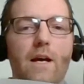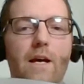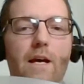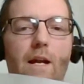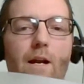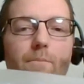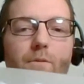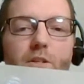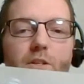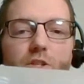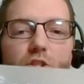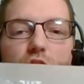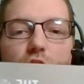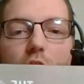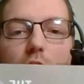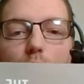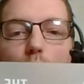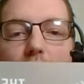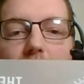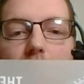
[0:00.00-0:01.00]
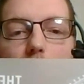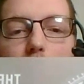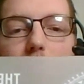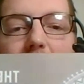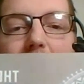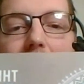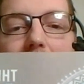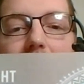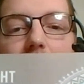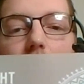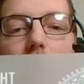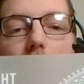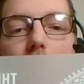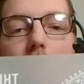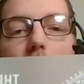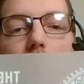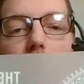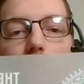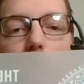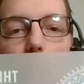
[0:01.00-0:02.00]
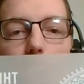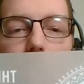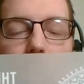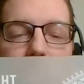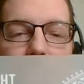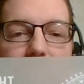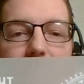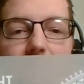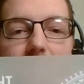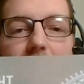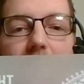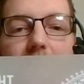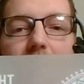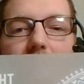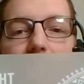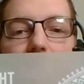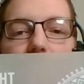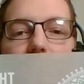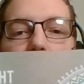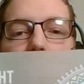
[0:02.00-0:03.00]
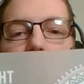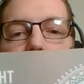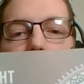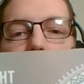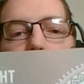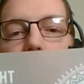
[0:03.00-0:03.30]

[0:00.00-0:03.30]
And I'm going to start with the back. So this is